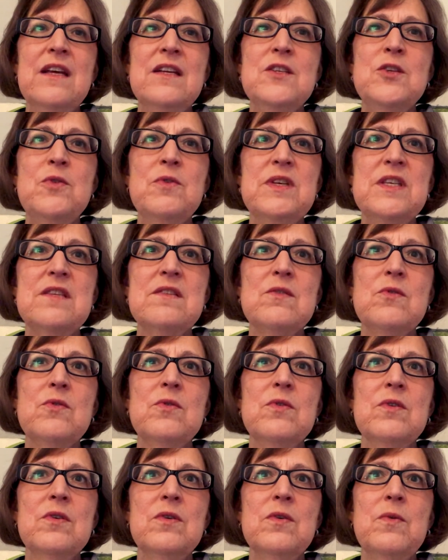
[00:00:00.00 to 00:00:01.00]
to a
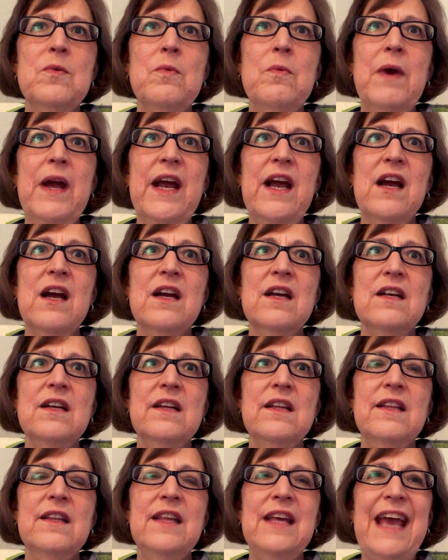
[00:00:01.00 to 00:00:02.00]
school where
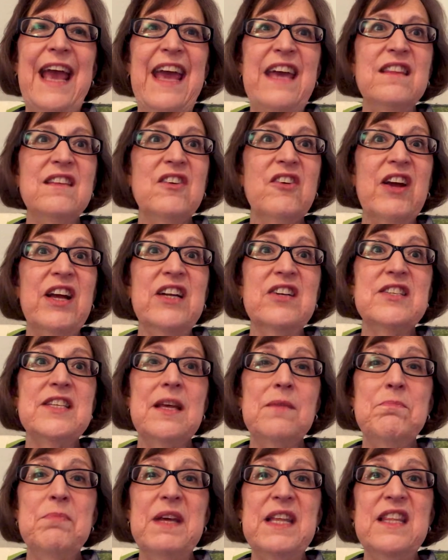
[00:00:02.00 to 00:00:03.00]
the eighth graders
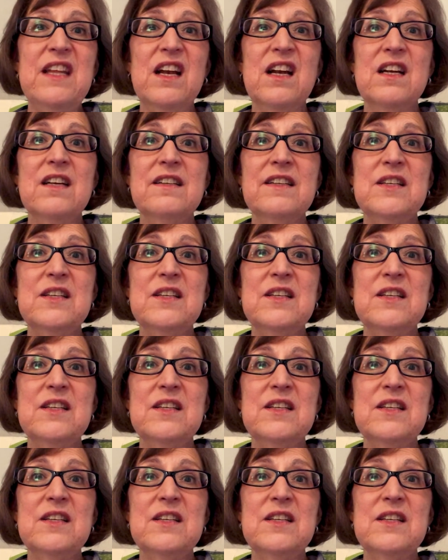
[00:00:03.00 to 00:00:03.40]
had been there.